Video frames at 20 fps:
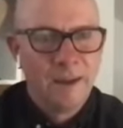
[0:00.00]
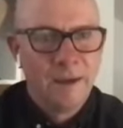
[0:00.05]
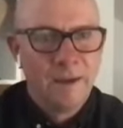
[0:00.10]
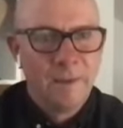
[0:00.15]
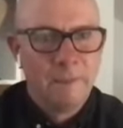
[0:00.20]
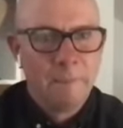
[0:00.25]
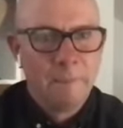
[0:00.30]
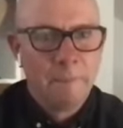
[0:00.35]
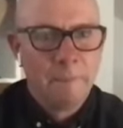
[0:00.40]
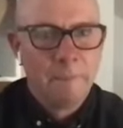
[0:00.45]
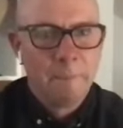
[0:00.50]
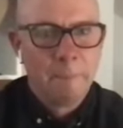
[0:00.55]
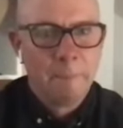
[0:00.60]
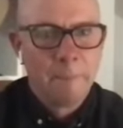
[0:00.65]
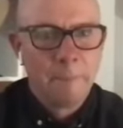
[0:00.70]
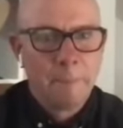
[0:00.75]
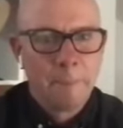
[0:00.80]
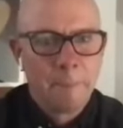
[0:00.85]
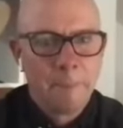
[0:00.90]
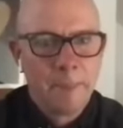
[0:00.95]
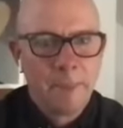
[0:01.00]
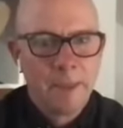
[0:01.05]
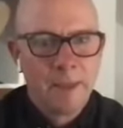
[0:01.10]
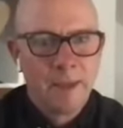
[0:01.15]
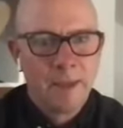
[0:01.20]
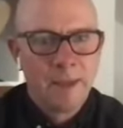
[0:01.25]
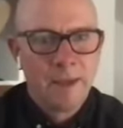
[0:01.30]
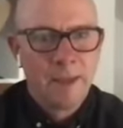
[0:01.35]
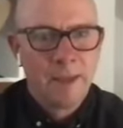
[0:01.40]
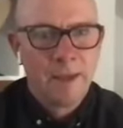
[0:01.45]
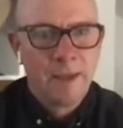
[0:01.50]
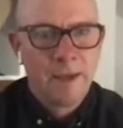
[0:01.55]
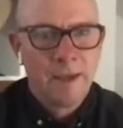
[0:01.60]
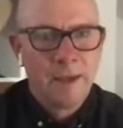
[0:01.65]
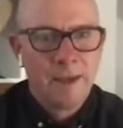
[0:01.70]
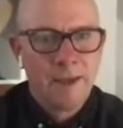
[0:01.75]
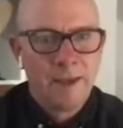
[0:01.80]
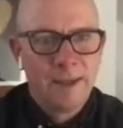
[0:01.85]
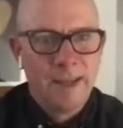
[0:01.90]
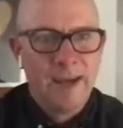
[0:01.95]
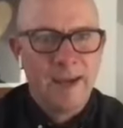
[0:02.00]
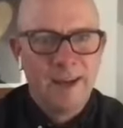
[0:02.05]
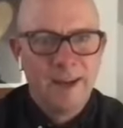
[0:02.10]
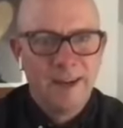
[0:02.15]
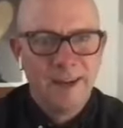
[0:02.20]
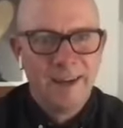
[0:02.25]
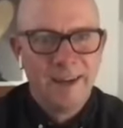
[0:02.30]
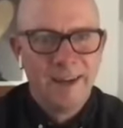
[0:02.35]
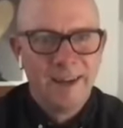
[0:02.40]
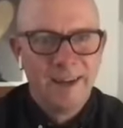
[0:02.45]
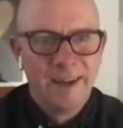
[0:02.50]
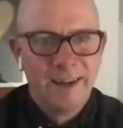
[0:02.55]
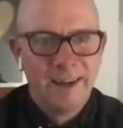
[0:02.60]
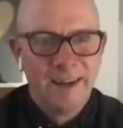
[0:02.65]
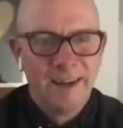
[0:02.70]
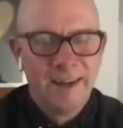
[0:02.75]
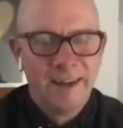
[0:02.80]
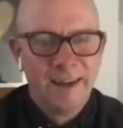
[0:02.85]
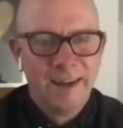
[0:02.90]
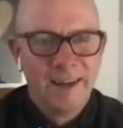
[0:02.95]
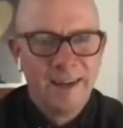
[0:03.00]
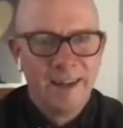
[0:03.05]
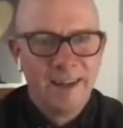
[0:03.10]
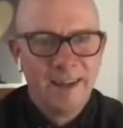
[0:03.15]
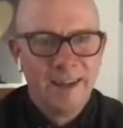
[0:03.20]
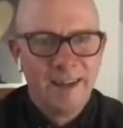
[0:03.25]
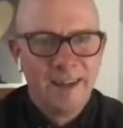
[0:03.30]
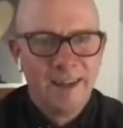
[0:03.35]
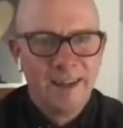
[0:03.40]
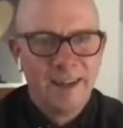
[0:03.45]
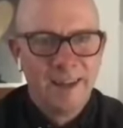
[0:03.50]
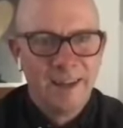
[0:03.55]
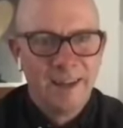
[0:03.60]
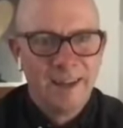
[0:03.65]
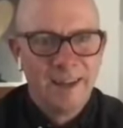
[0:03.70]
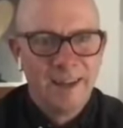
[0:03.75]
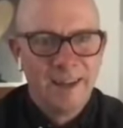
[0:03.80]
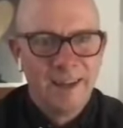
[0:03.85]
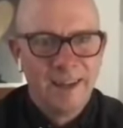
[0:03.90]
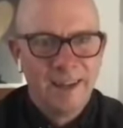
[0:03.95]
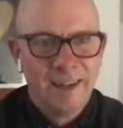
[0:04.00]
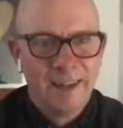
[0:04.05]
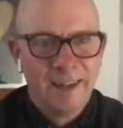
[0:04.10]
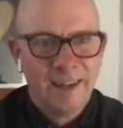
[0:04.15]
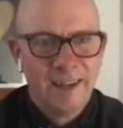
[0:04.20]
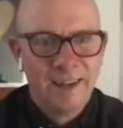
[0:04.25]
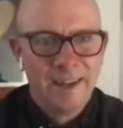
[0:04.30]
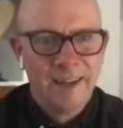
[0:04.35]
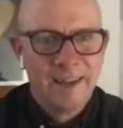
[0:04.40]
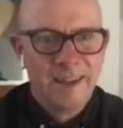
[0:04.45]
(not speaking)